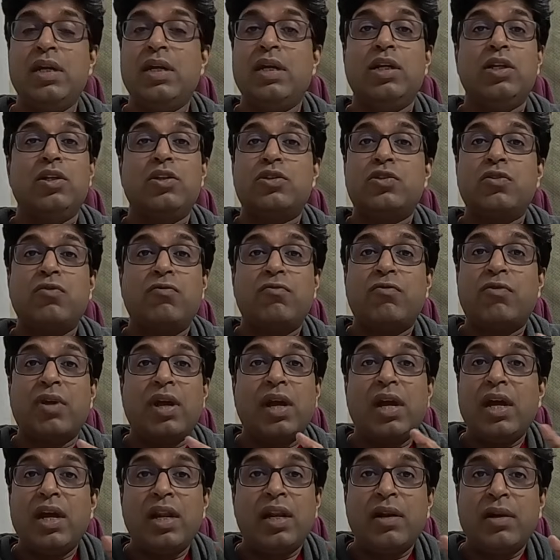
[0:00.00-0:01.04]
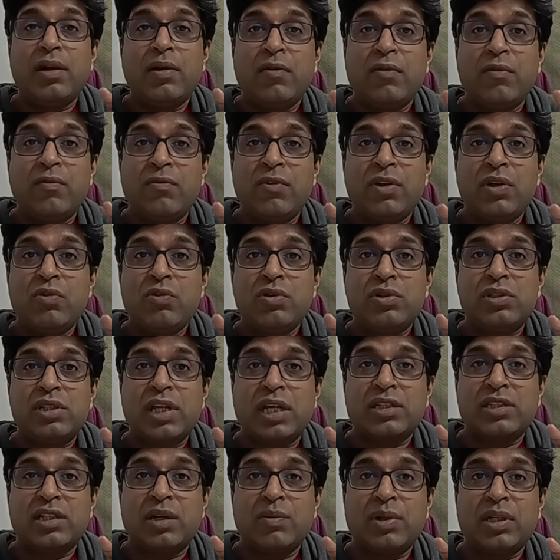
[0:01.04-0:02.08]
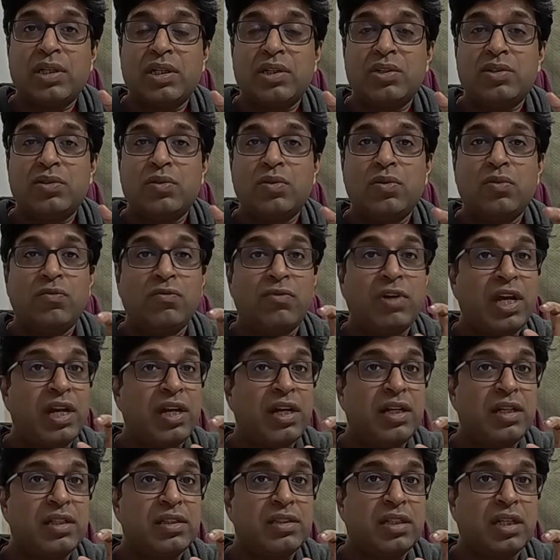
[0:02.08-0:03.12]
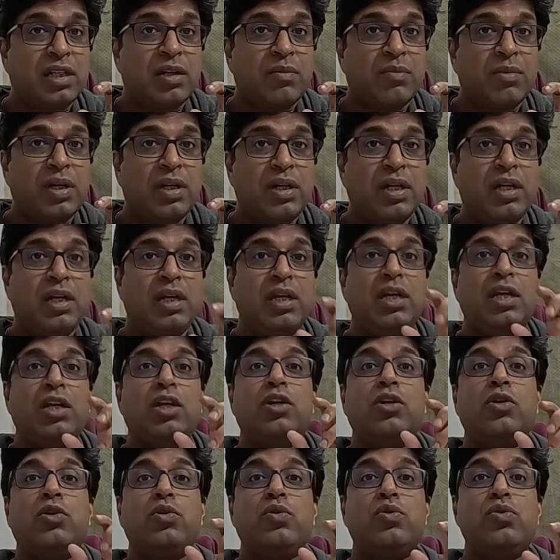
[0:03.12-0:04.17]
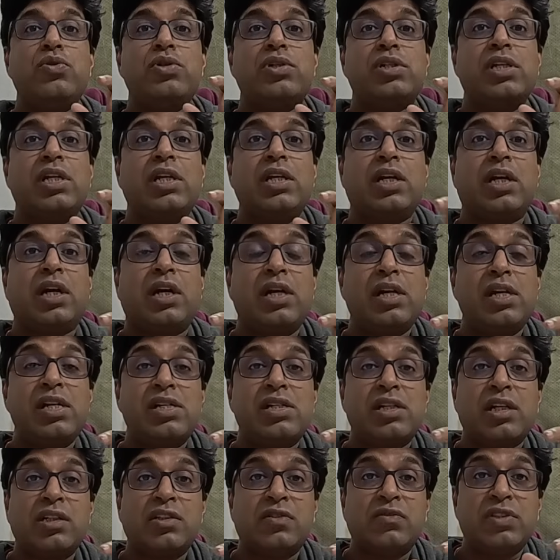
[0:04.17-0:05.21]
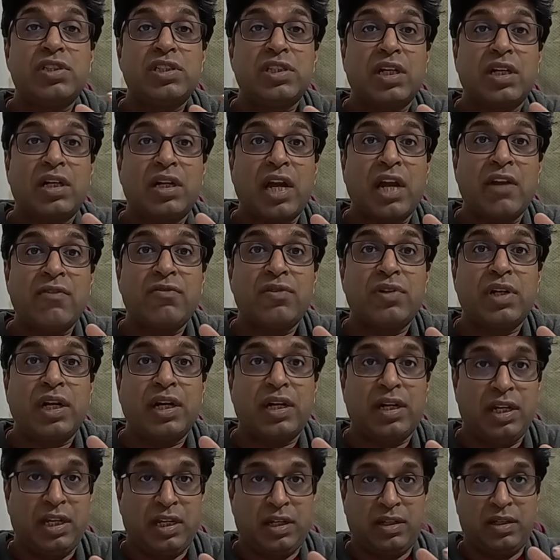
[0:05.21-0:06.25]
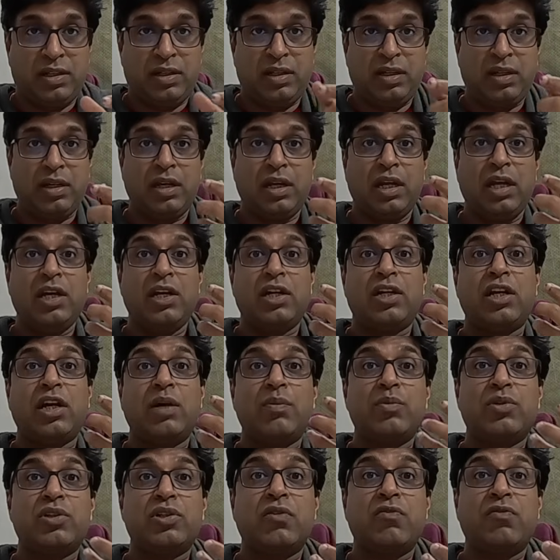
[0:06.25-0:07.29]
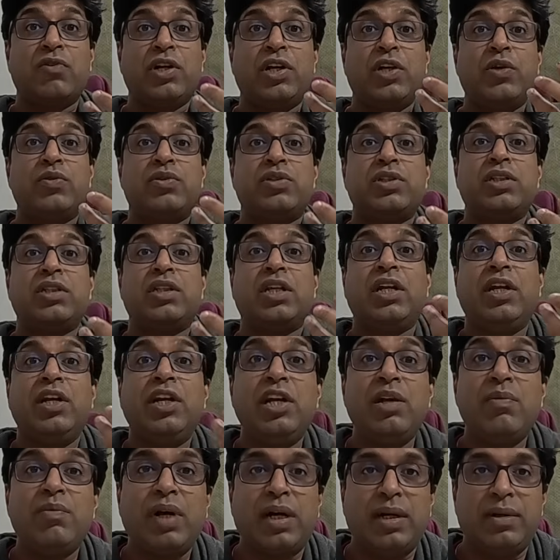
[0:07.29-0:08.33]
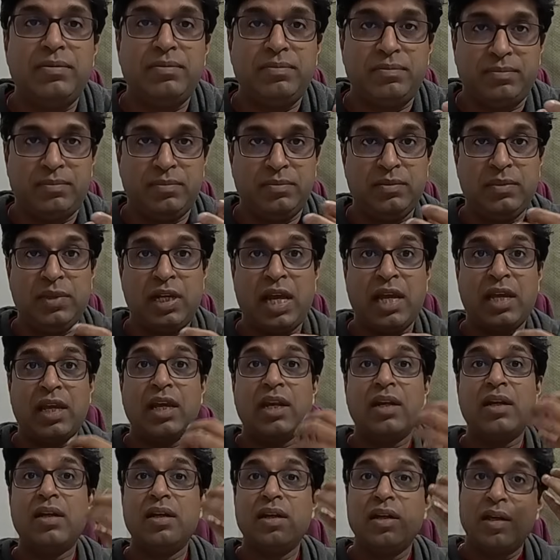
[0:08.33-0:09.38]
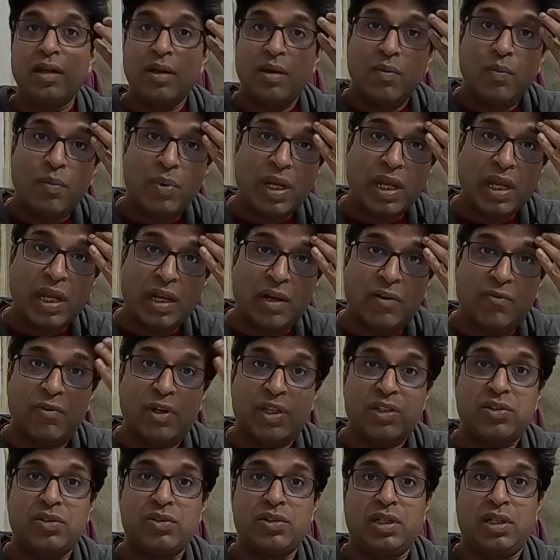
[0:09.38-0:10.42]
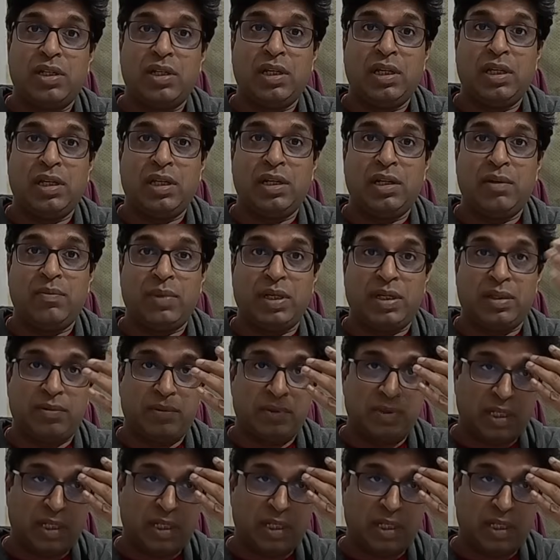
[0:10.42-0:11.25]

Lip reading: So where we use dexamethasone, where it is recommended? Usually in conditions which are life-threatening in terms of reducing the edema, like in brain vasogen edema.